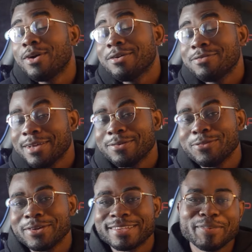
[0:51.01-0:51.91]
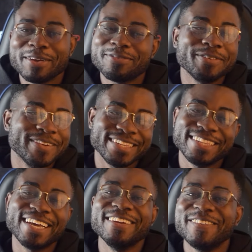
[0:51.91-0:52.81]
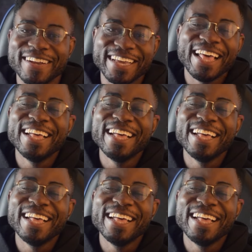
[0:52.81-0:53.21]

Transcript: one of them was my favorite, Daniel Rega.